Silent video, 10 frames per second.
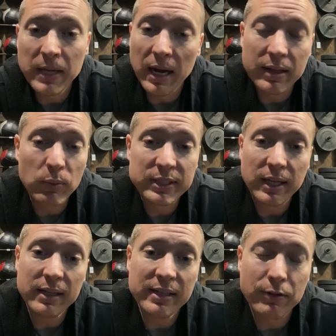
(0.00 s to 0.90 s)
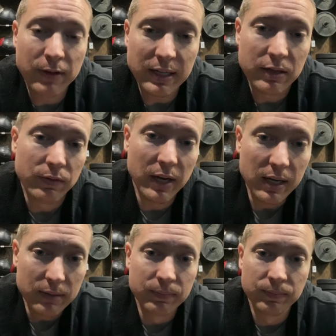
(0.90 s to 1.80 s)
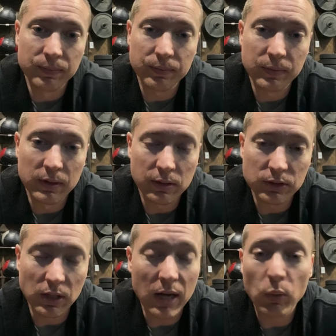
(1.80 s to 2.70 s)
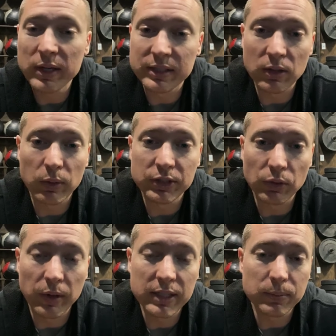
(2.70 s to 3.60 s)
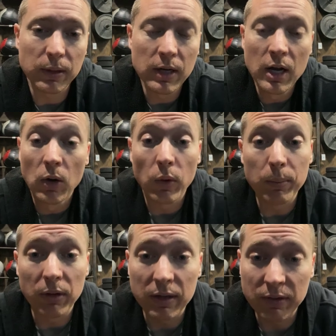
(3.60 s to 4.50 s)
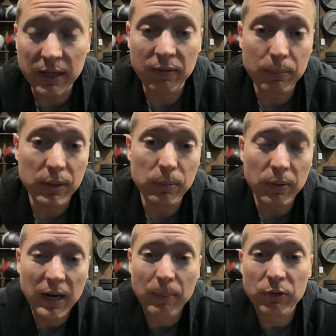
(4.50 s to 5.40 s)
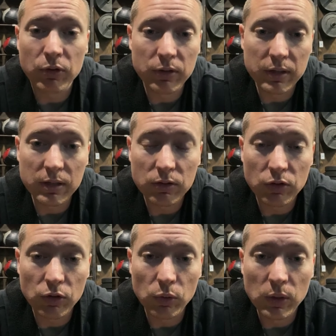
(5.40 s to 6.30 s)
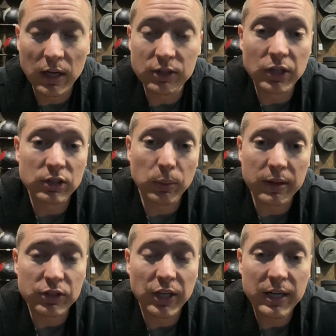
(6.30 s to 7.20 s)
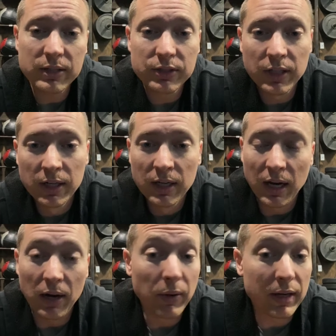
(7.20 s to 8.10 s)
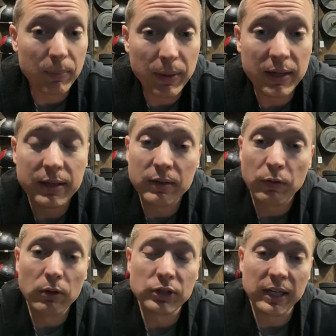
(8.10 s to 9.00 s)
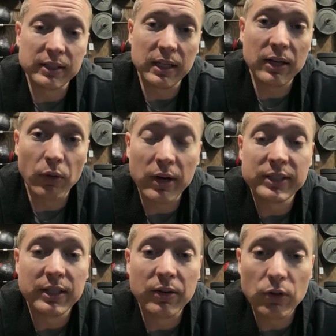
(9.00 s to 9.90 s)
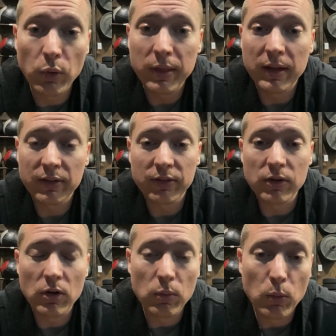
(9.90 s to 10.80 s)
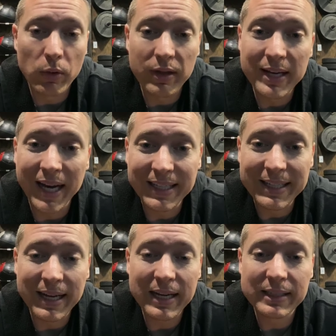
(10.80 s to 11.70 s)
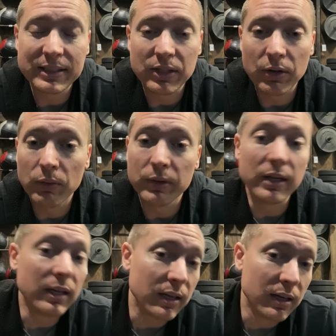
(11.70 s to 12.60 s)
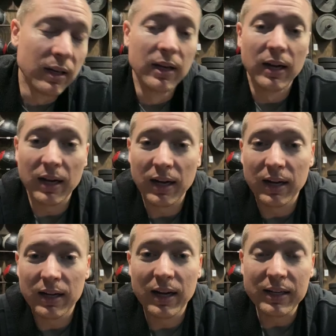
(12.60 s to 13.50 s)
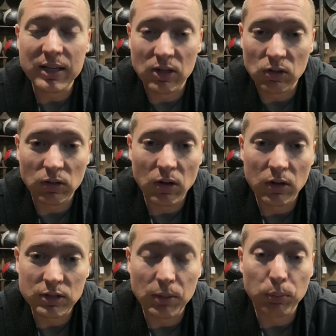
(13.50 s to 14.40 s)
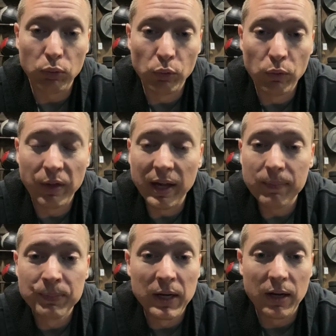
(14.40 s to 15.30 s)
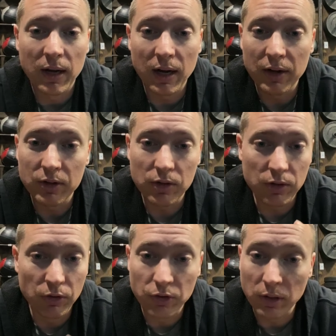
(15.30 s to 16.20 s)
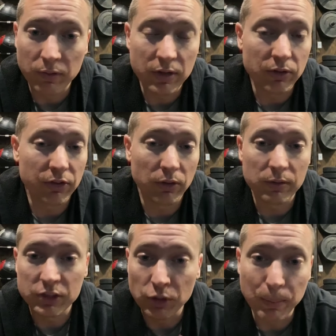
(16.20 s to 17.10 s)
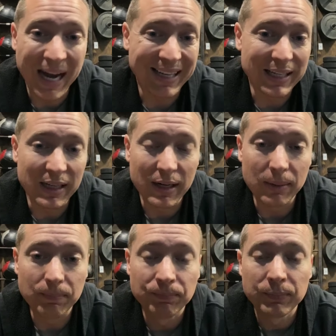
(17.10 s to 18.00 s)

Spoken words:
And then we set an effective date. There's a lot of ways to increase your rates, but we believe in giving people the opportunity to adjust with the change. I recommend for those guys interested in doing this, no more than 90 days. You don't need a year long to prove that you're delivering your service, you're backing it up.